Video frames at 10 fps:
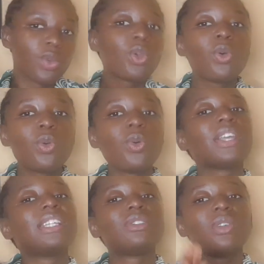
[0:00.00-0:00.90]
Google
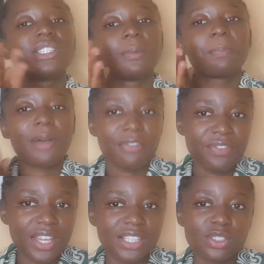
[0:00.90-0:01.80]
is not the
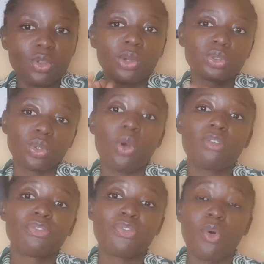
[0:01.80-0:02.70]
perfect
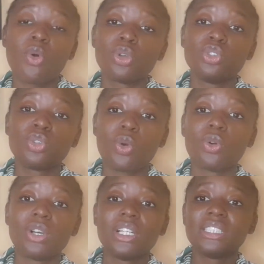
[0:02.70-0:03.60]
doctor for
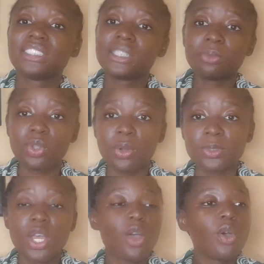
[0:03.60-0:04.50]
your symptom.
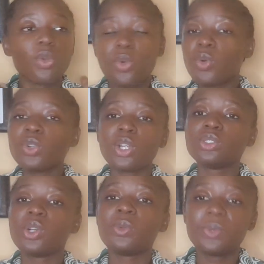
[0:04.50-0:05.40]
Google
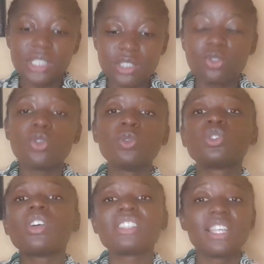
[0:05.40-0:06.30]
will
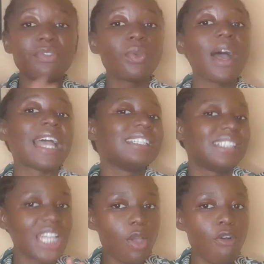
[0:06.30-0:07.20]
just give you
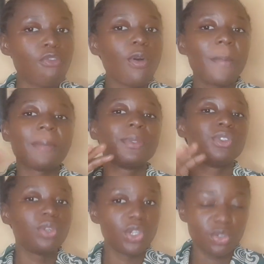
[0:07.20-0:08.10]
idea of what might be
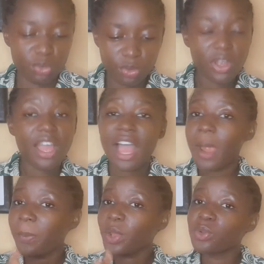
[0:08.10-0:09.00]
doing you.
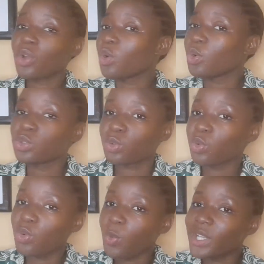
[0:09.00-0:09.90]
I pray you not go to
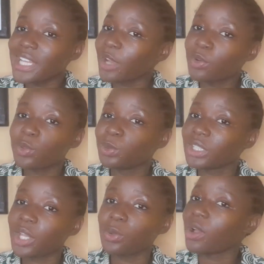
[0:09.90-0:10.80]
Google one day and Google will
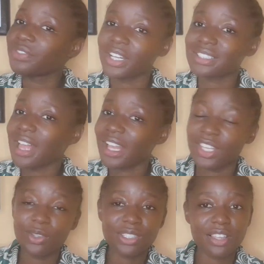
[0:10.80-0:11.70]
tell you have cancer and
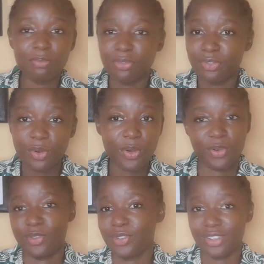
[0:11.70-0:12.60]
kill yourself
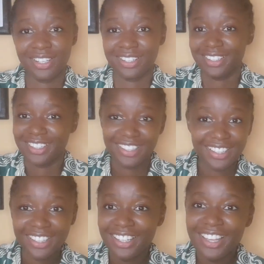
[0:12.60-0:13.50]
before
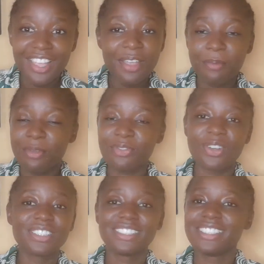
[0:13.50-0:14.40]

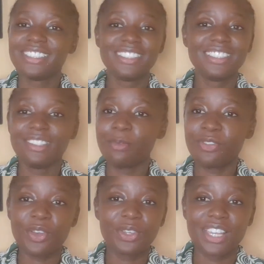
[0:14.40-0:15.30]

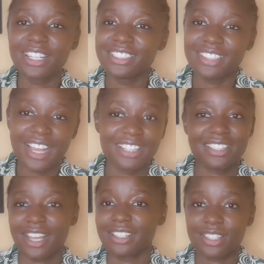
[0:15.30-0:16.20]
before you get the right
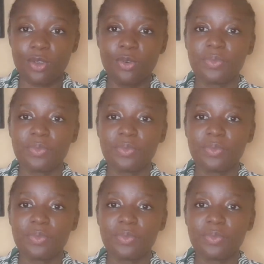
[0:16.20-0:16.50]
cancer.